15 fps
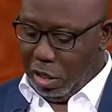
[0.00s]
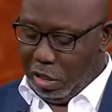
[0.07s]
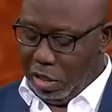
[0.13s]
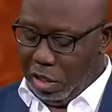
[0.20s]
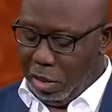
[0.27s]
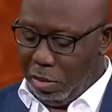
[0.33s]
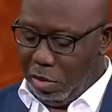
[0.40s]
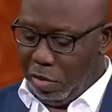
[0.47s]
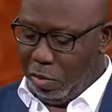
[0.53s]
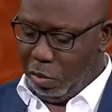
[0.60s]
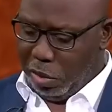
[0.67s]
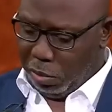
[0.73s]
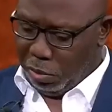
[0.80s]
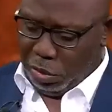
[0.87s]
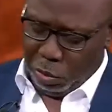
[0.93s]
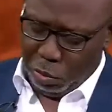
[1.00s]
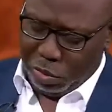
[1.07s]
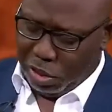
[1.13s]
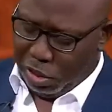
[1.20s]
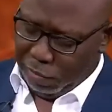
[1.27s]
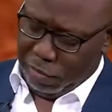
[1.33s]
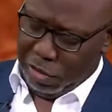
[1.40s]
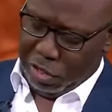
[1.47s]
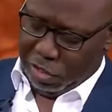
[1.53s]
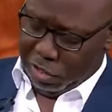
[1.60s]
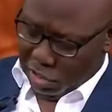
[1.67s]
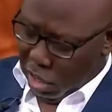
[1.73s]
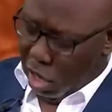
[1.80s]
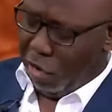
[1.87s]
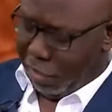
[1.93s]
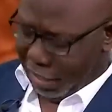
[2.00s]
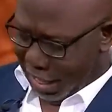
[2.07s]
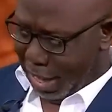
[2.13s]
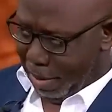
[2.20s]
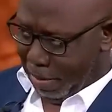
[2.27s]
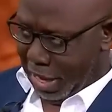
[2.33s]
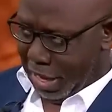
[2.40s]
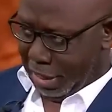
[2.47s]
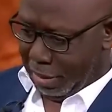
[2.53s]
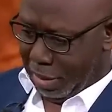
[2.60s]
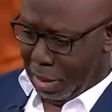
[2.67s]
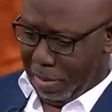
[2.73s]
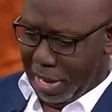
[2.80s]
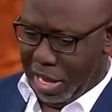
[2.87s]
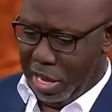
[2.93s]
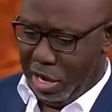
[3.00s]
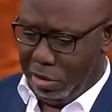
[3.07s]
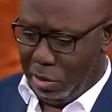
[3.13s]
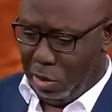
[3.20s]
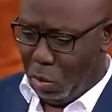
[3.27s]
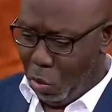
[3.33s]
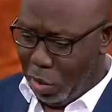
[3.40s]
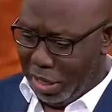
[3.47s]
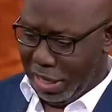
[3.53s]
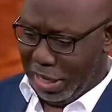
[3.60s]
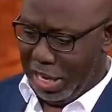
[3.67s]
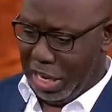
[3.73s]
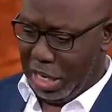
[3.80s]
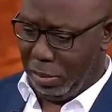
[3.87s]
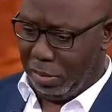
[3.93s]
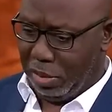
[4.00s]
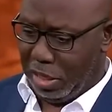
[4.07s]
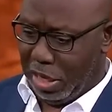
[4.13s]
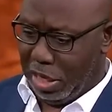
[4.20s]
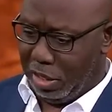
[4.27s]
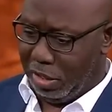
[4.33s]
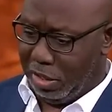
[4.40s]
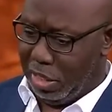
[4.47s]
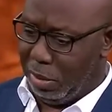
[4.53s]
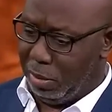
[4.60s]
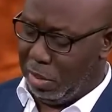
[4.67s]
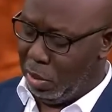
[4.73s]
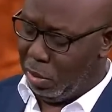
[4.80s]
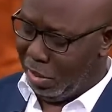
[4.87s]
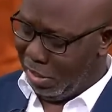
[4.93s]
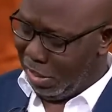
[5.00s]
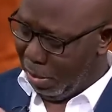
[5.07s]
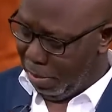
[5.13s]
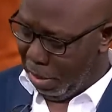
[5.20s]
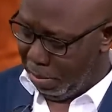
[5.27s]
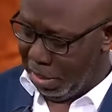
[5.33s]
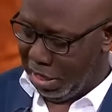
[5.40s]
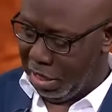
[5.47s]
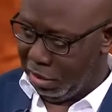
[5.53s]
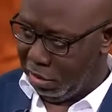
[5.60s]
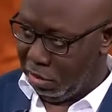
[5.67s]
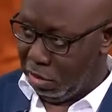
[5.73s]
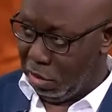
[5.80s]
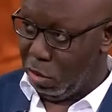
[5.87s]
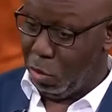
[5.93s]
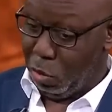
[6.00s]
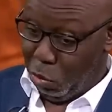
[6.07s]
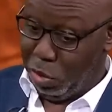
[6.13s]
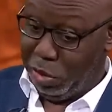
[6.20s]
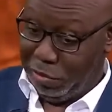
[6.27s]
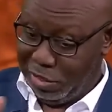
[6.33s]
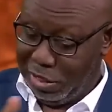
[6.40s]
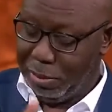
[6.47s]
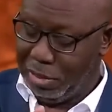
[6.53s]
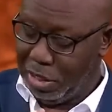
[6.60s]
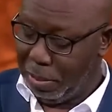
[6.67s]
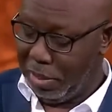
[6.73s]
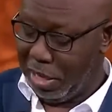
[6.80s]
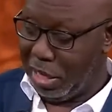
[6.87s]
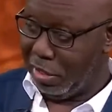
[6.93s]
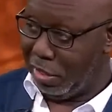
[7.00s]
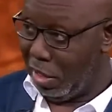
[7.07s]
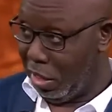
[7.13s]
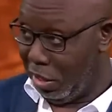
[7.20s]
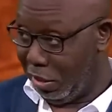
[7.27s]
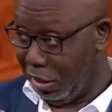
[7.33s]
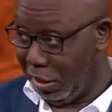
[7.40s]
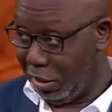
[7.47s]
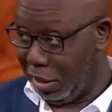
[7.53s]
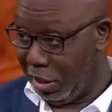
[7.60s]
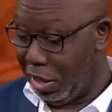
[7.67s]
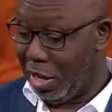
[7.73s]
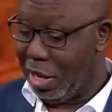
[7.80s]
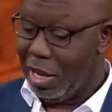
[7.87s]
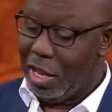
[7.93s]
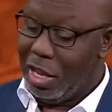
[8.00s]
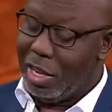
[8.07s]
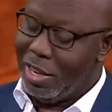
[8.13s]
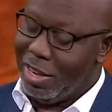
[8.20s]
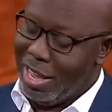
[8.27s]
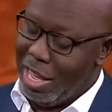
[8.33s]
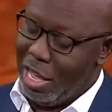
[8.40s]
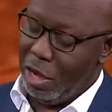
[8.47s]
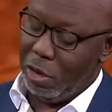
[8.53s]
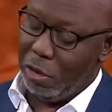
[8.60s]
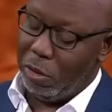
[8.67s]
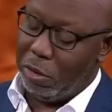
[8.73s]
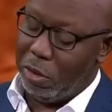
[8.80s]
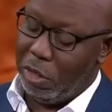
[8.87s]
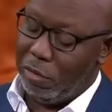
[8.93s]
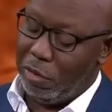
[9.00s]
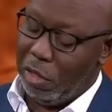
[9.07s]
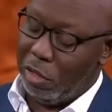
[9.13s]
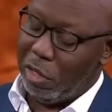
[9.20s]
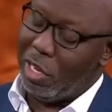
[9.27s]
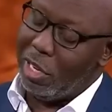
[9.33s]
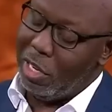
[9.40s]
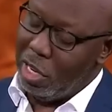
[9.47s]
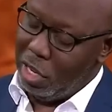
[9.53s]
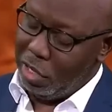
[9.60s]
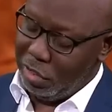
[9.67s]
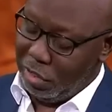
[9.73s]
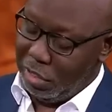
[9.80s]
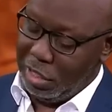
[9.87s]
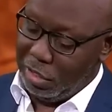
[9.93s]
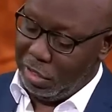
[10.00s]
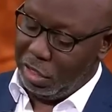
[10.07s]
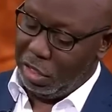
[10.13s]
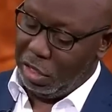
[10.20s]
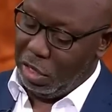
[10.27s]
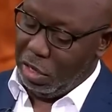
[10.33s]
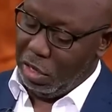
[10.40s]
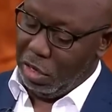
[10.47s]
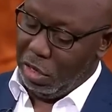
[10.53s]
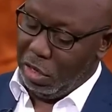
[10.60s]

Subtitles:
in terms of, we talked at the start of the campaign about how they were winning games against teams they would slip up against, or would have slipped up against last season. Now, if you look at last season,